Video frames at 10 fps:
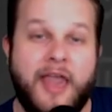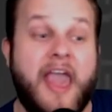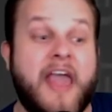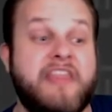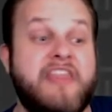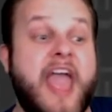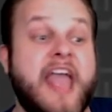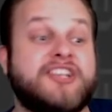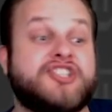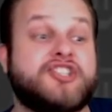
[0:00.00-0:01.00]
And
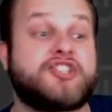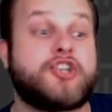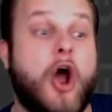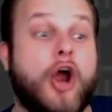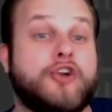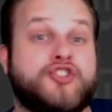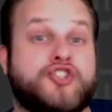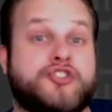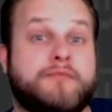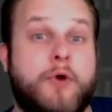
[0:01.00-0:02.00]
they start
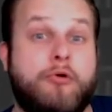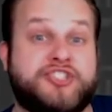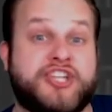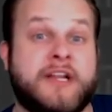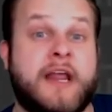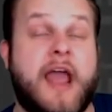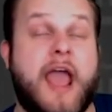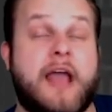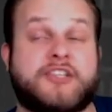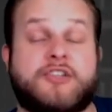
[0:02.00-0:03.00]
smooching
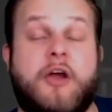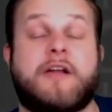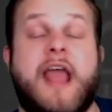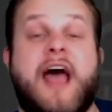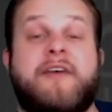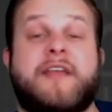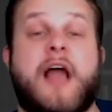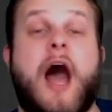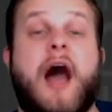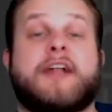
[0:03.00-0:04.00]
and start having
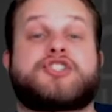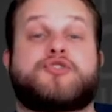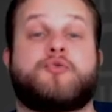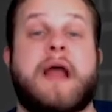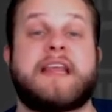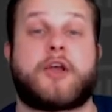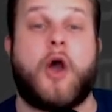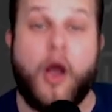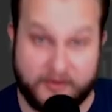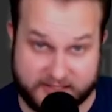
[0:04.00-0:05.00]
hot, sweaty
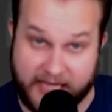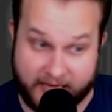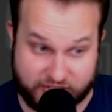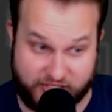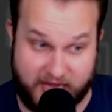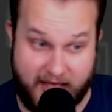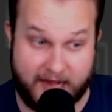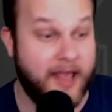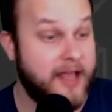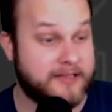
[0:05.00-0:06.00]
car sex, Chat.
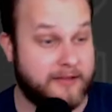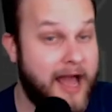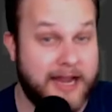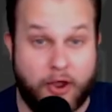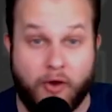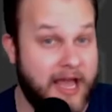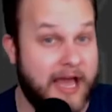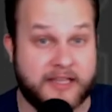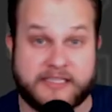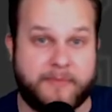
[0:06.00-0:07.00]
There's a lot going
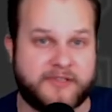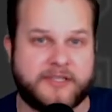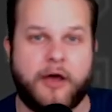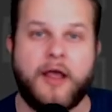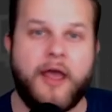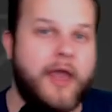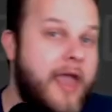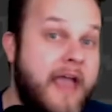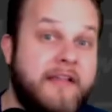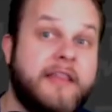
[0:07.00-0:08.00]
on in this episode.
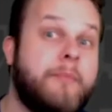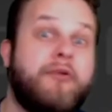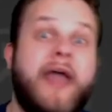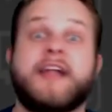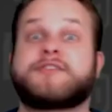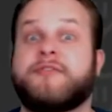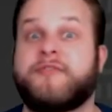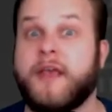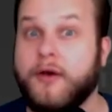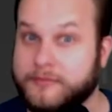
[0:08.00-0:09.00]
And the plan's
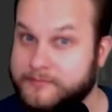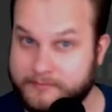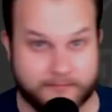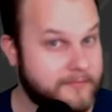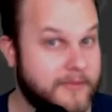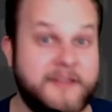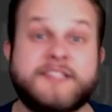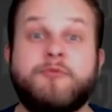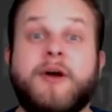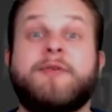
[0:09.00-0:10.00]
revealed.
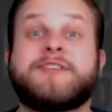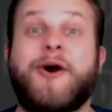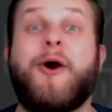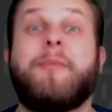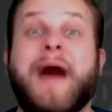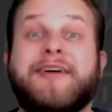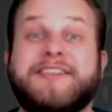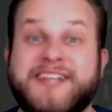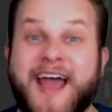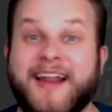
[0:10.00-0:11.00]
This is what it was all about,
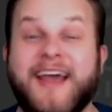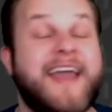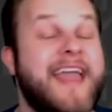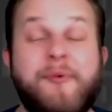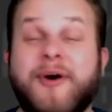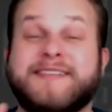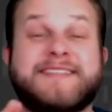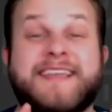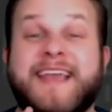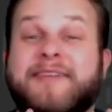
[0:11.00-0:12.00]
Chat. It wasn't
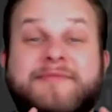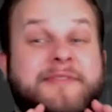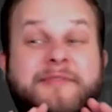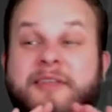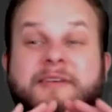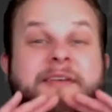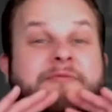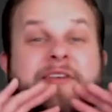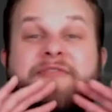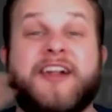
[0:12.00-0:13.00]
to get the
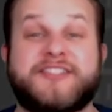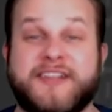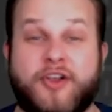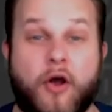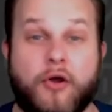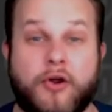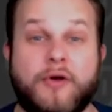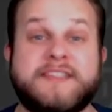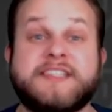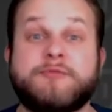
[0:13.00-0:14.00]
revenge on the
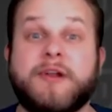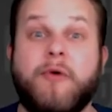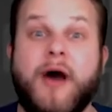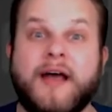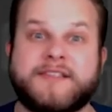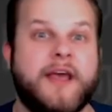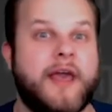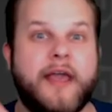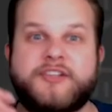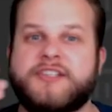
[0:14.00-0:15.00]
Gargoyles. This is what it was.
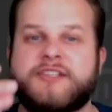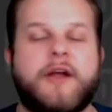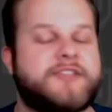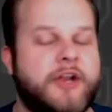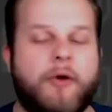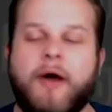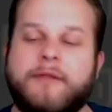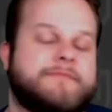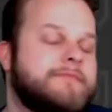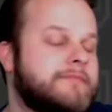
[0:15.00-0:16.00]
And she starts, you know what?